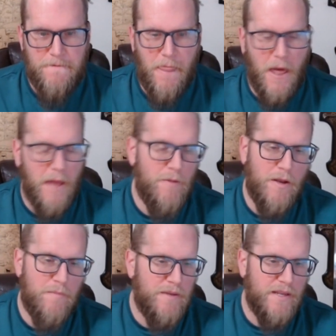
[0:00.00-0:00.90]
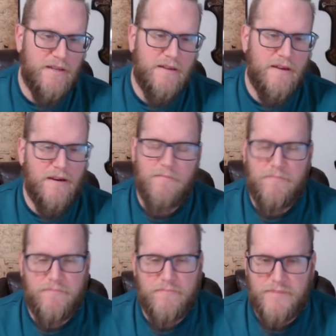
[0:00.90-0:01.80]
I'm not a big
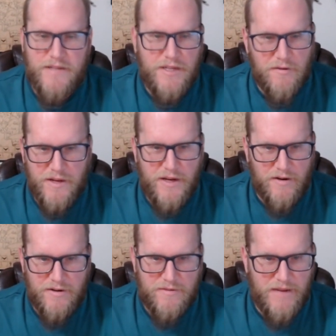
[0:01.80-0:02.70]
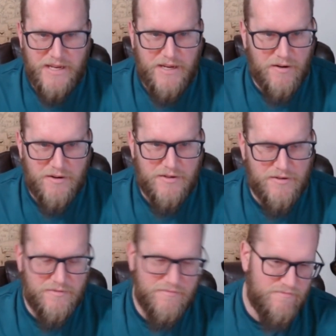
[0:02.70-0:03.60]
main
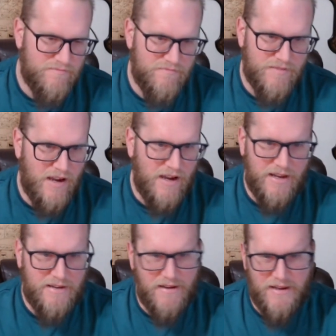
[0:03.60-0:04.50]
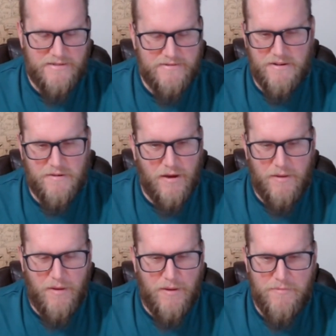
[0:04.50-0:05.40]
character guy.
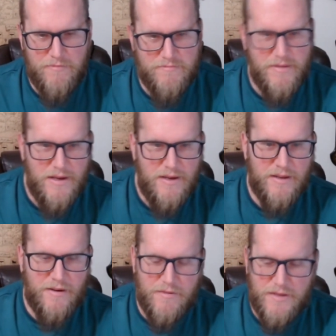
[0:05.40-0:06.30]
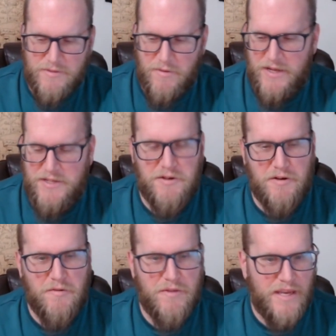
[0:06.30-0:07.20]
I'm that's why I
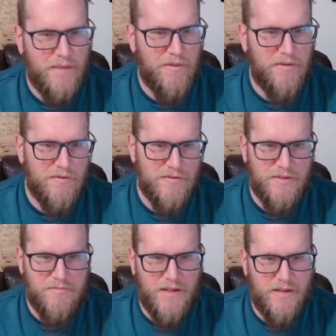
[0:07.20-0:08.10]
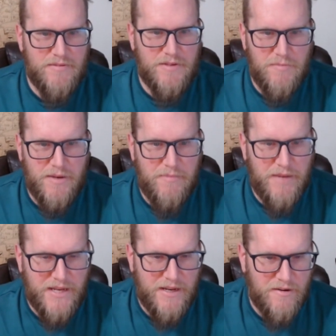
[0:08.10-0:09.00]
struggle with Game of Thrones sometimes. So many
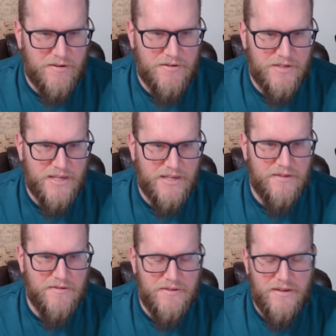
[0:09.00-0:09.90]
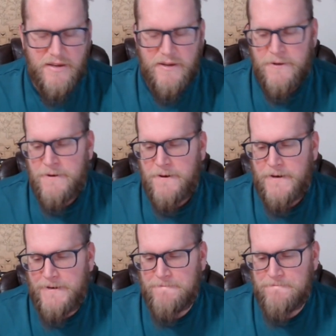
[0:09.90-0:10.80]
main characters get killed.
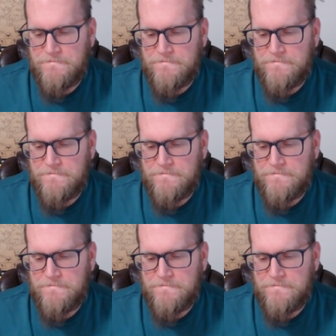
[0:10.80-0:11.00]
But